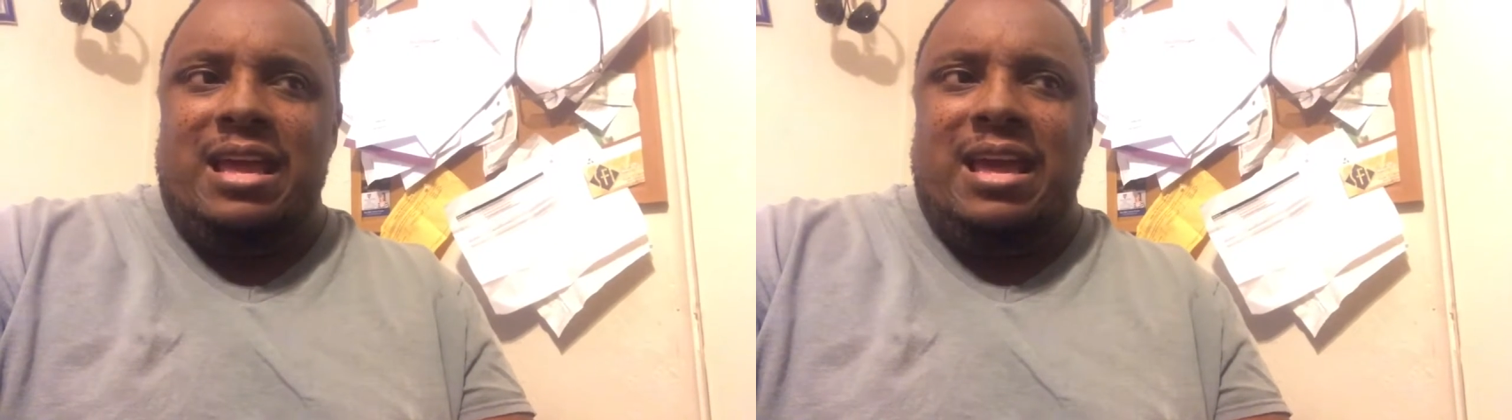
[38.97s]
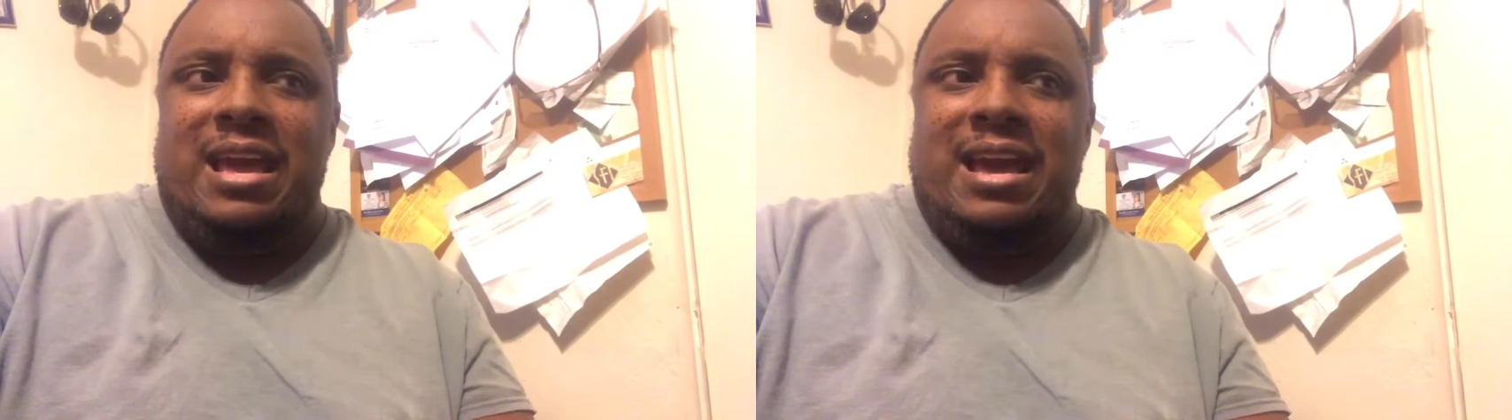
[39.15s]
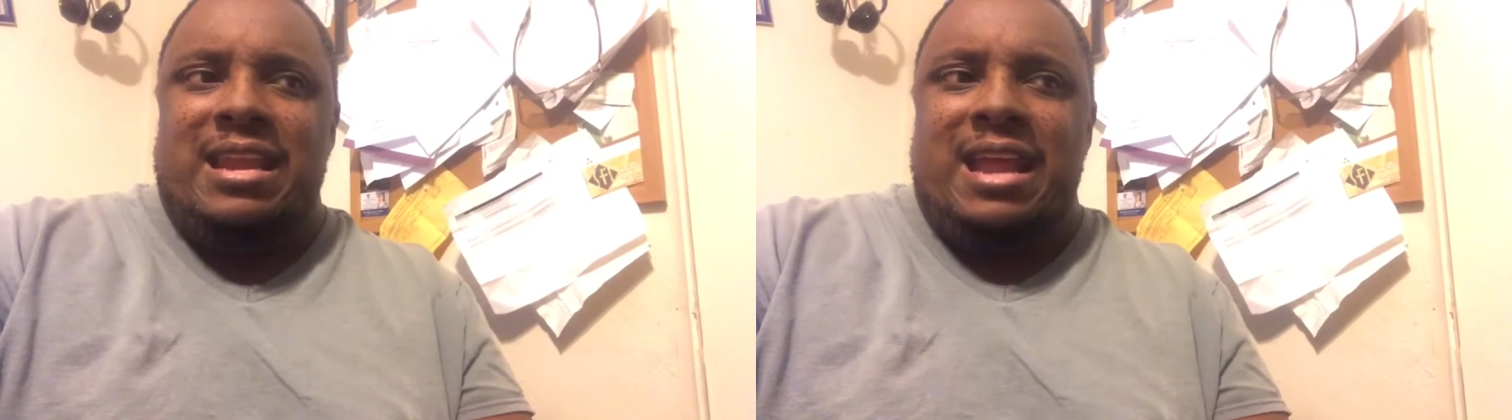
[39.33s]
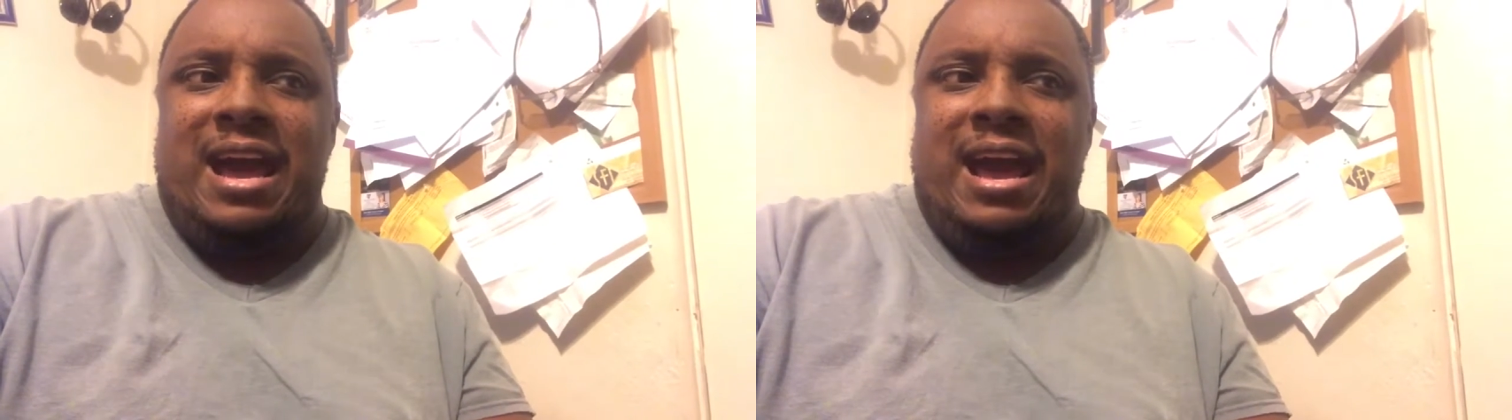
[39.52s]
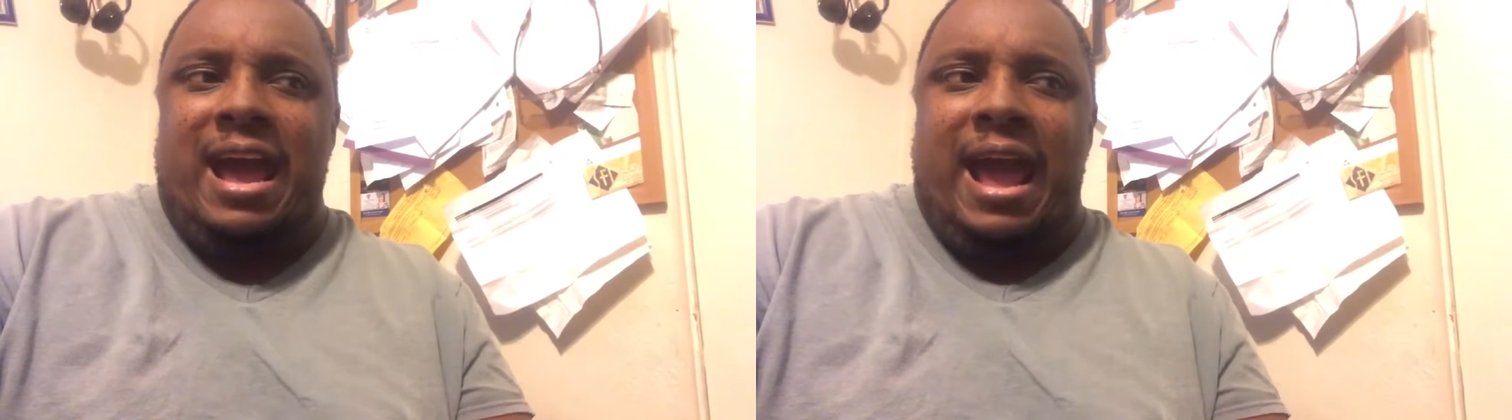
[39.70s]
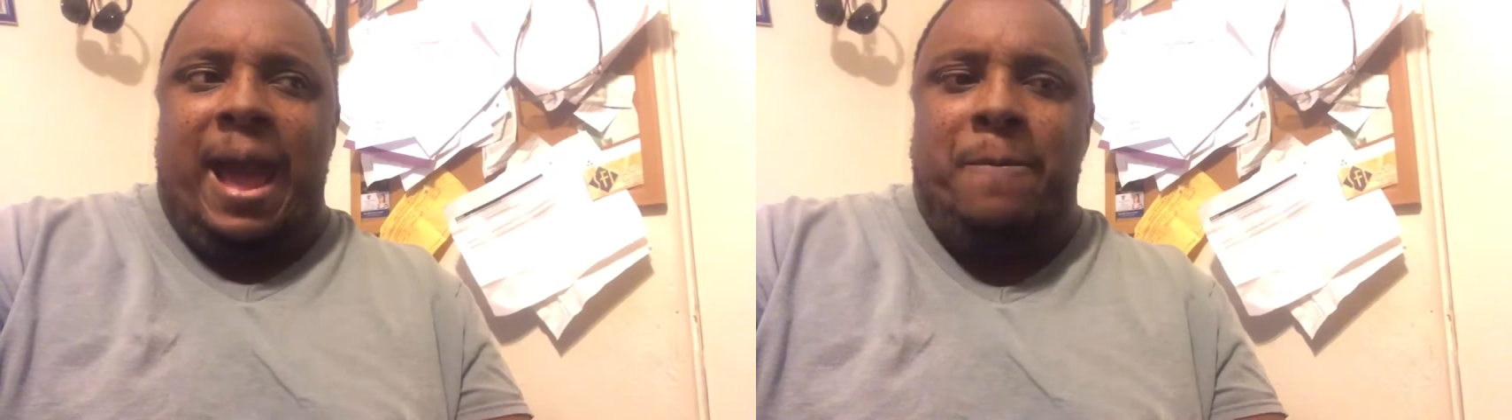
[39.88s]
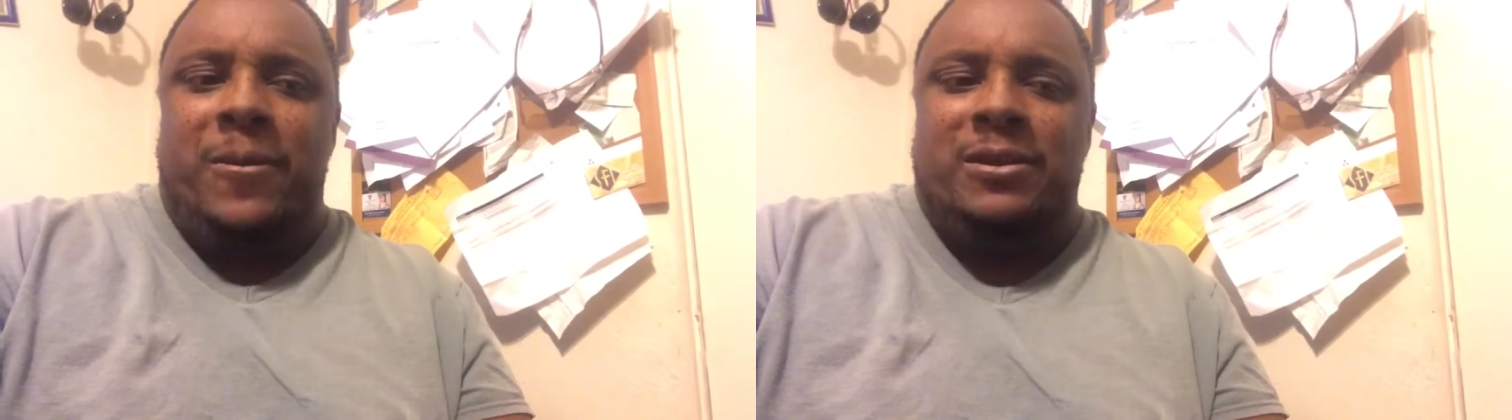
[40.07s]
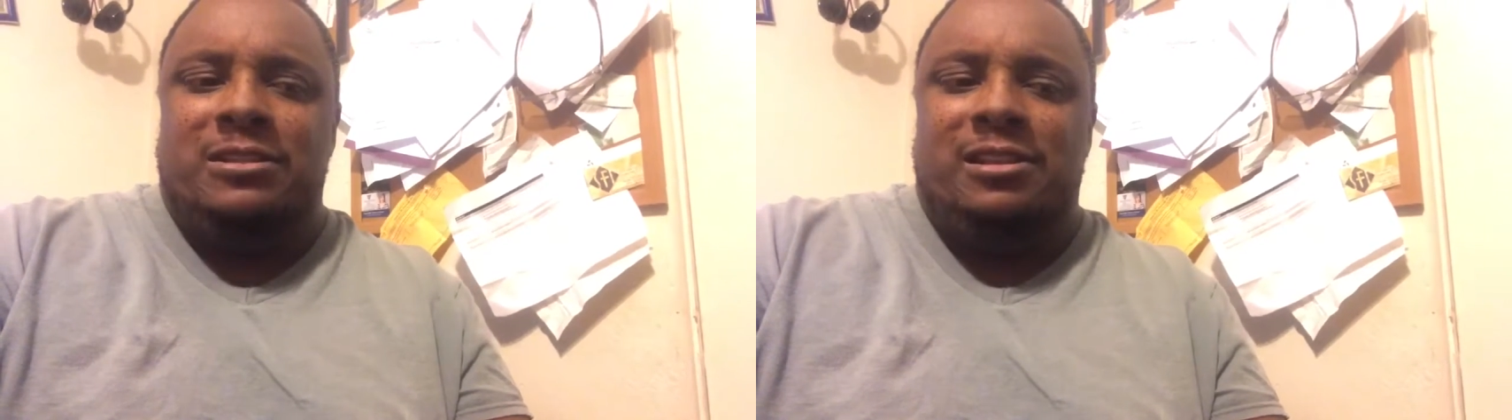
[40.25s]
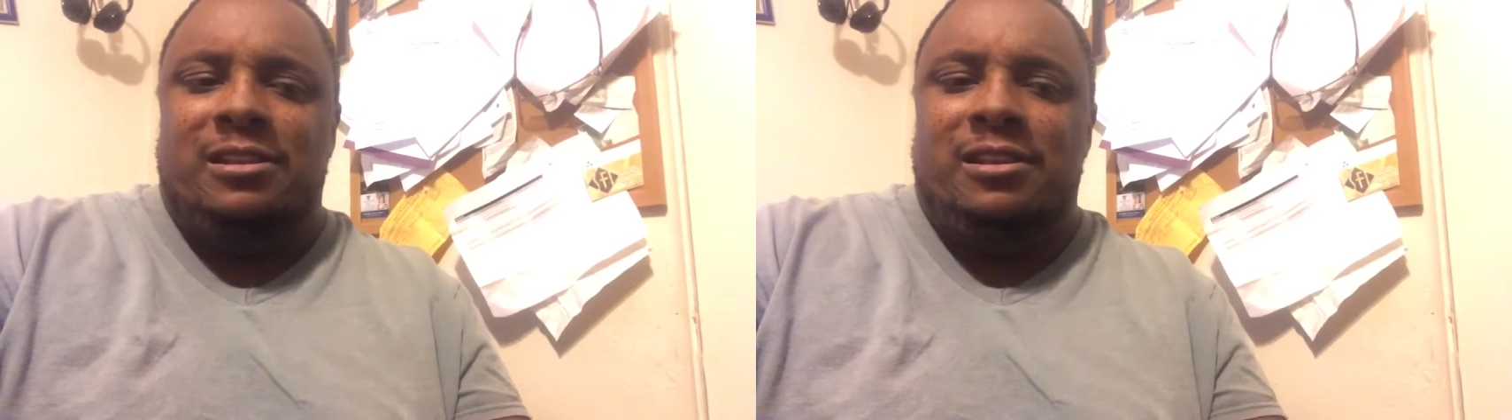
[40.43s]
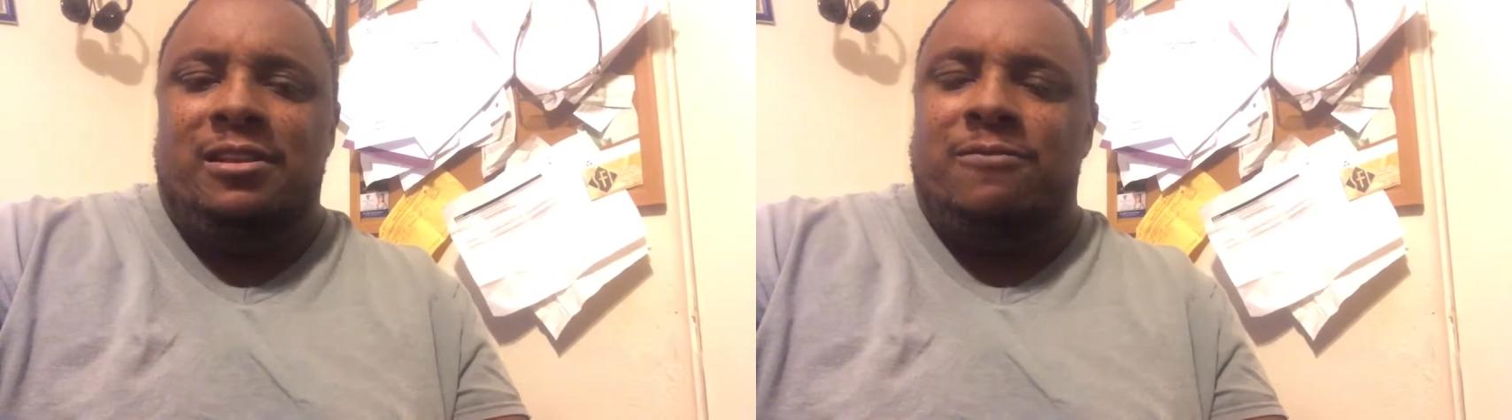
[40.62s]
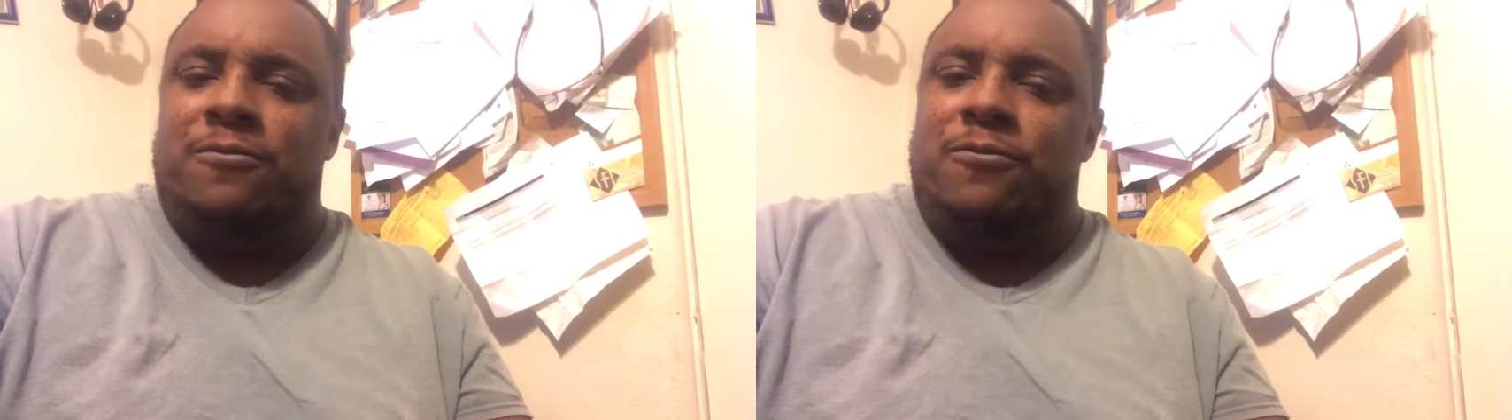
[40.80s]
and I happened
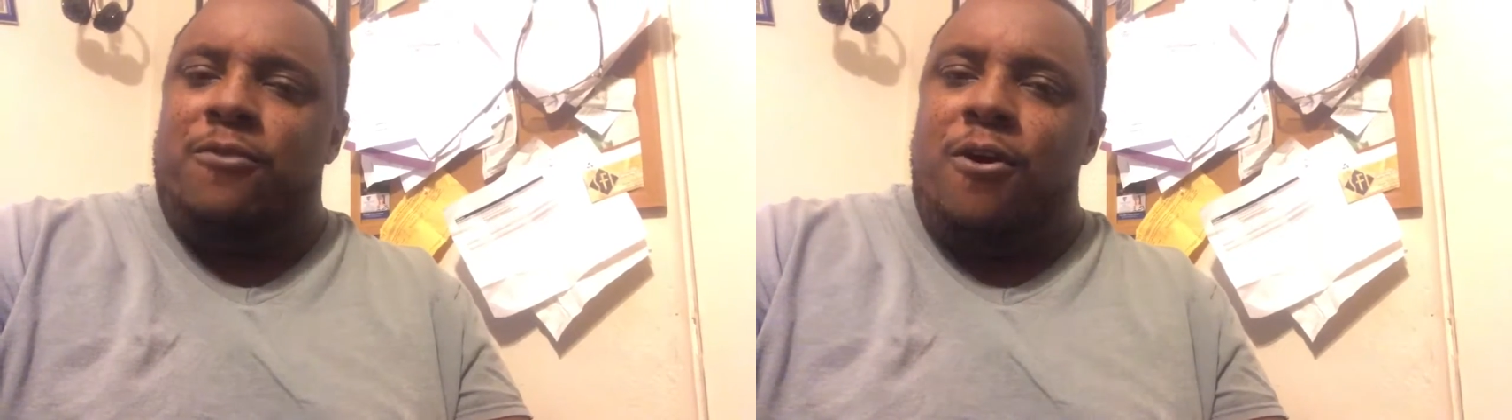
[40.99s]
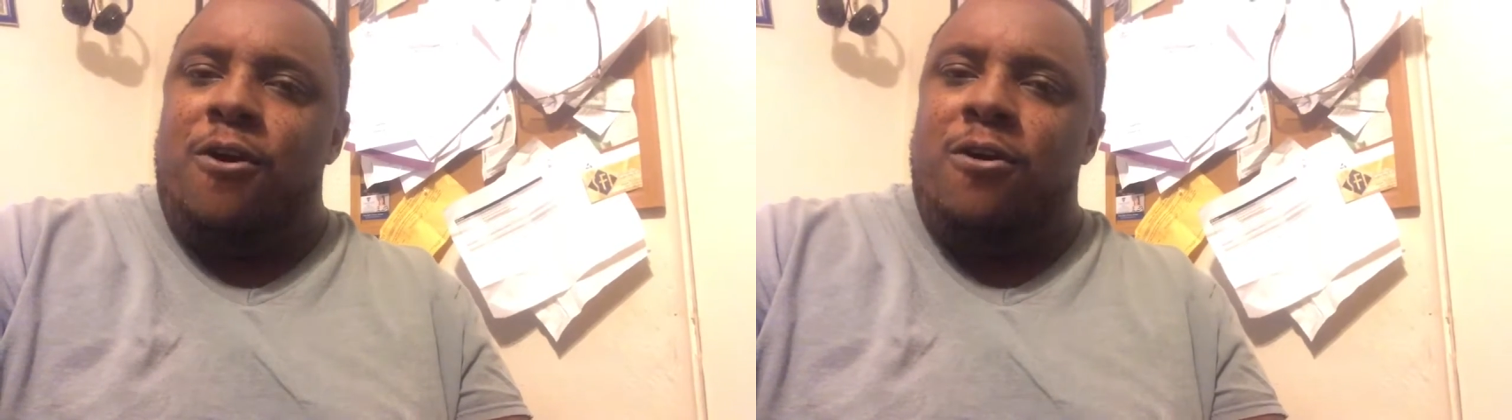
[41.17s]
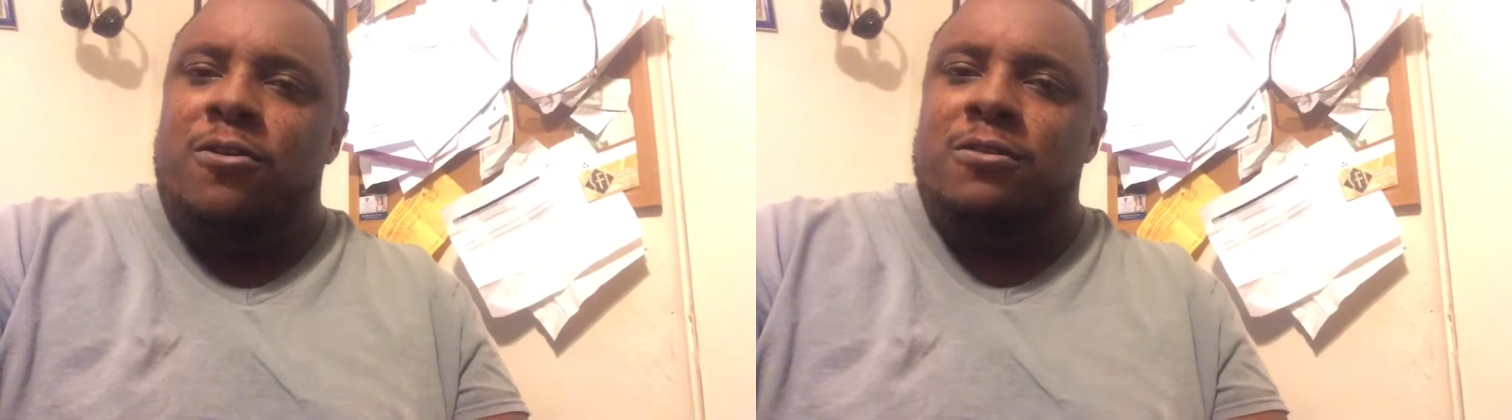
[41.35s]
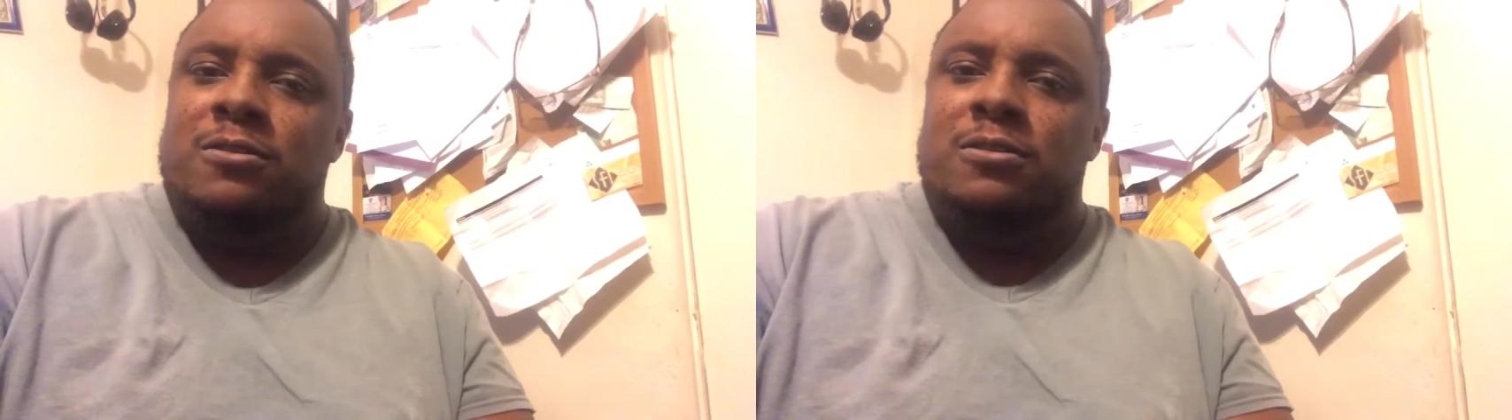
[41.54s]
to fall